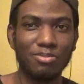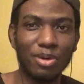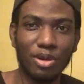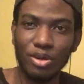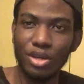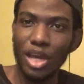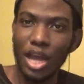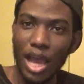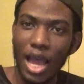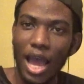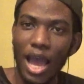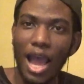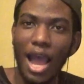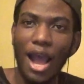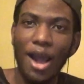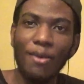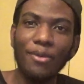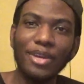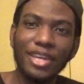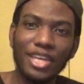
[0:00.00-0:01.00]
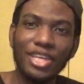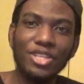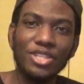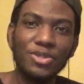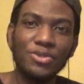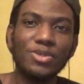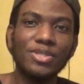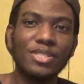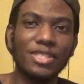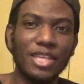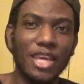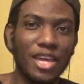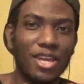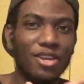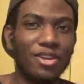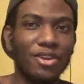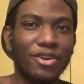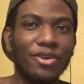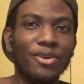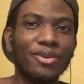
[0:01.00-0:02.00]
but how can you say
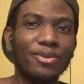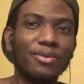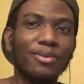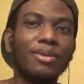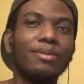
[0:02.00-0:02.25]
nerd